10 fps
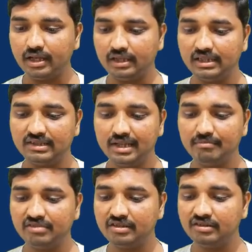In the
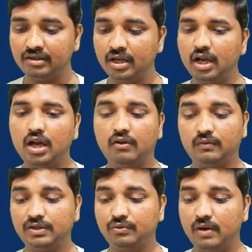same sense,
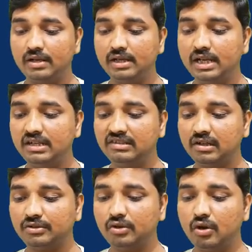for 20 it is
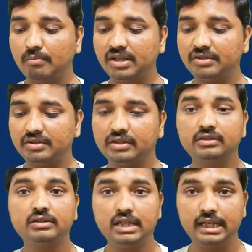actually how much?
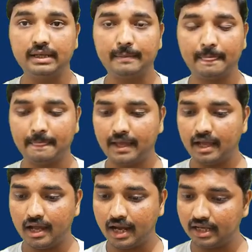3.
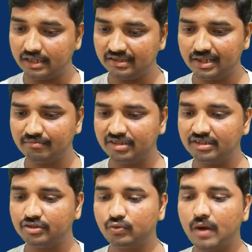And in the same
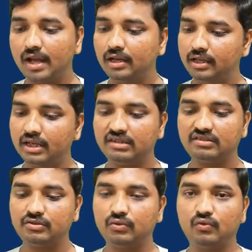sense, 12 it
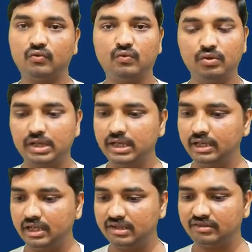is 2.
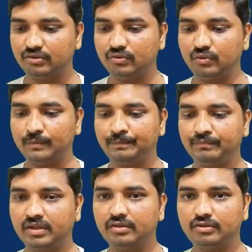14 it is 2.
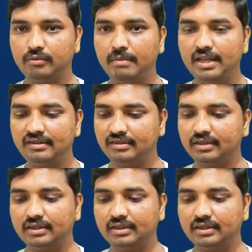So means